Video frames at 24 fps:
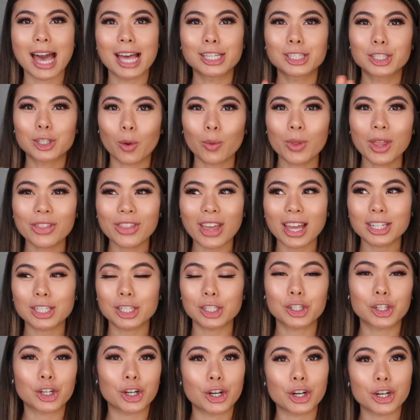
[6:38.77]
And don't let that
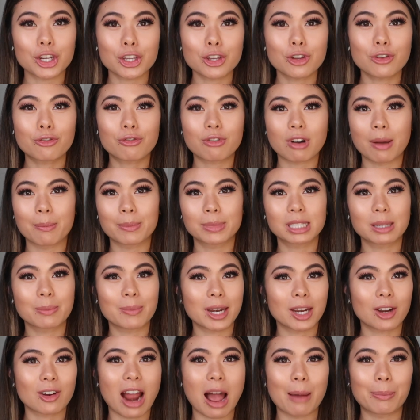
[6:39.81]
deter you from
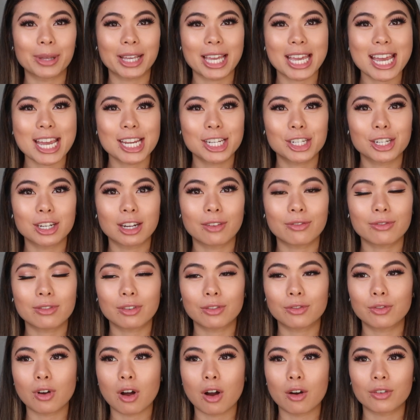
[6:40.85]
submitting your application if
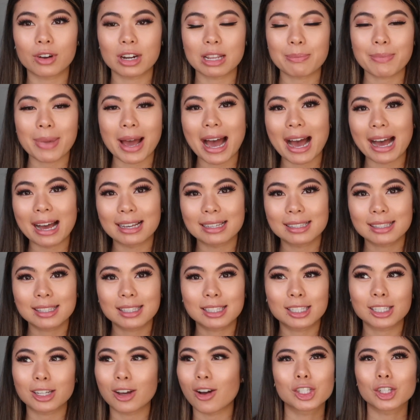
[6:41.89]
you've already
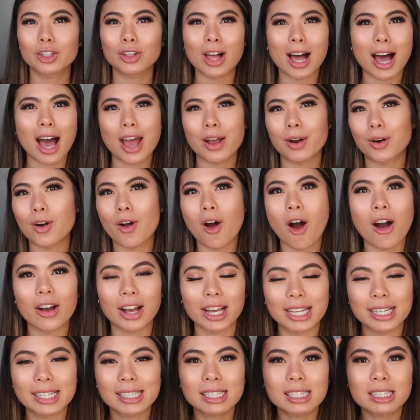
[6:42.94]
passed July or
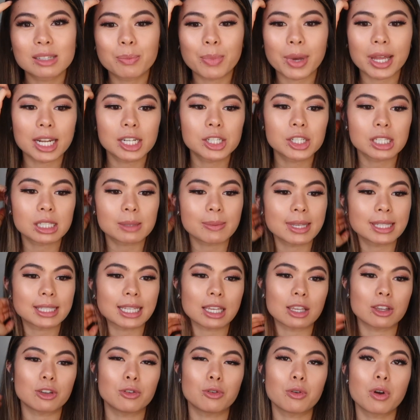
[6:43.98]
August, but it just means
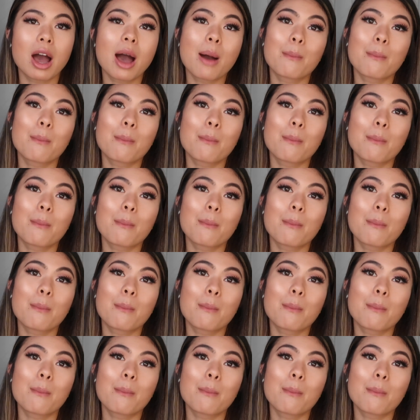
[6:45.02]
that you